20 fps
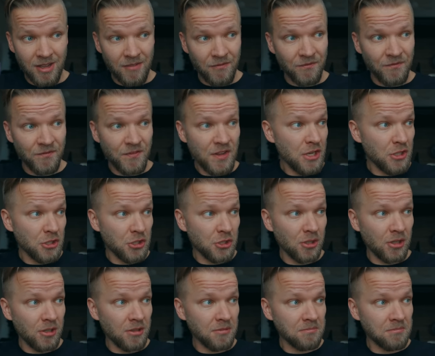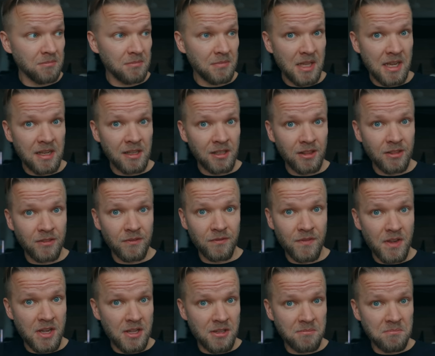a feature length
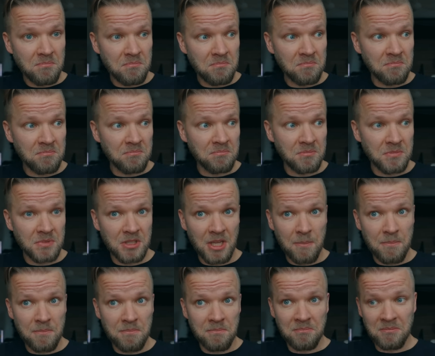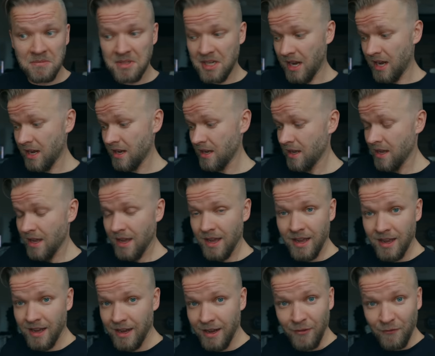film, someday.
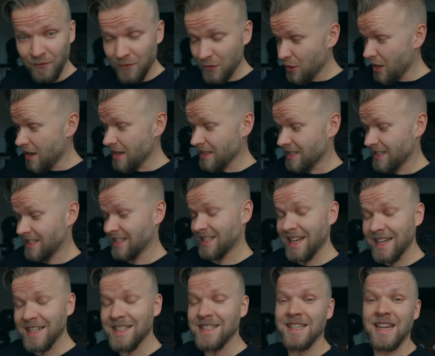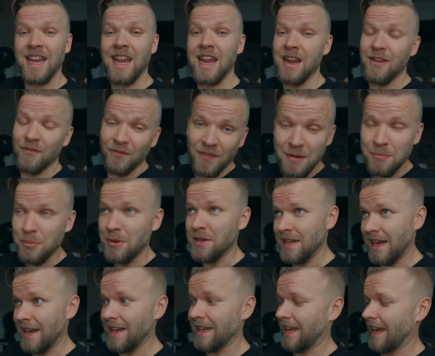You got 6K,
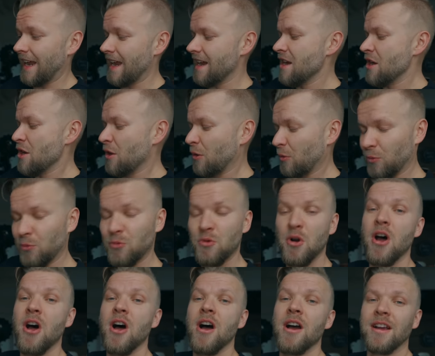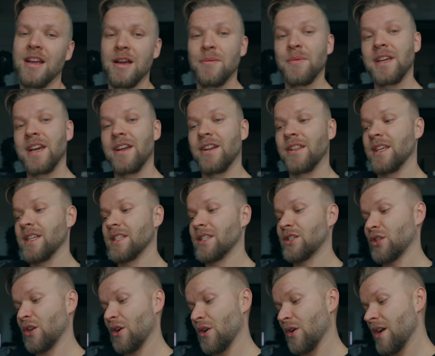5.9K raw coming out of
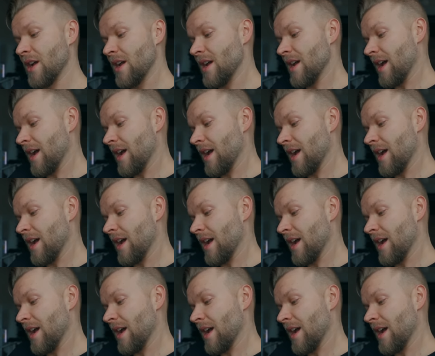this, so